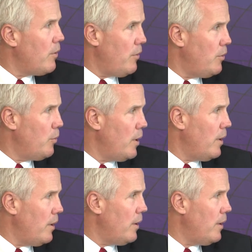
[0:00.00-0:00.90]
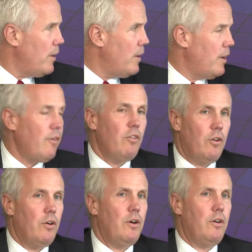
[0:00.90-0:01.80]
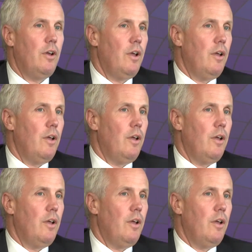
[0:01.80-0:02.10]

you will have learned